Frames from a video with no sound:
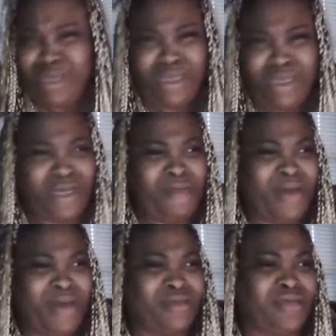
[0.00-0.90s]

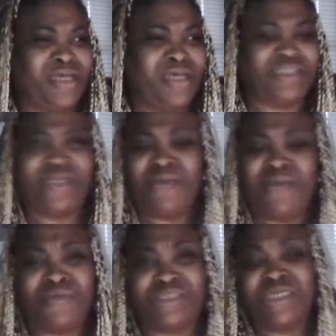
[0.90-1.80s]
anybody could have answered that
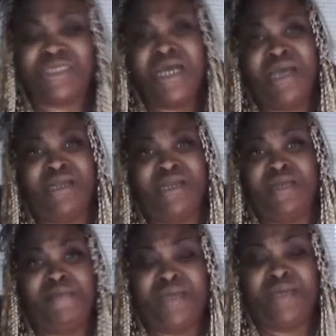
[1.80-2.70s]
question. And then
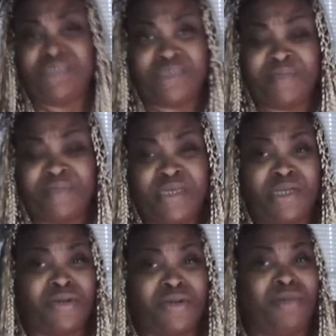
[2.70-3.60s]
Mia jumped in and,
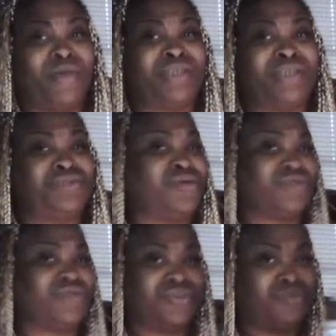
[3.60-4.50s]
girl, where did you go to
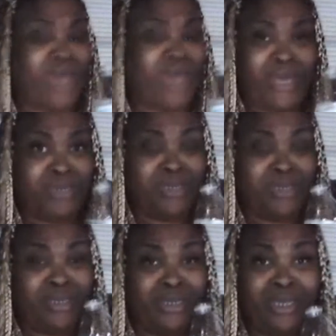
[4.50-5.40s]
school at?
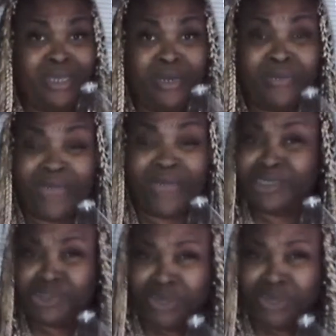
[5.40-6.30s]
Did
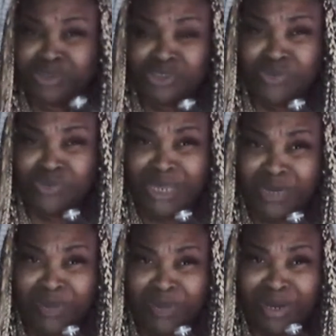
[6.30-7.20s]
you go to school
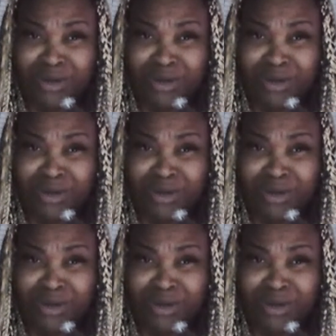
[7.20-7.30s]
anywhere?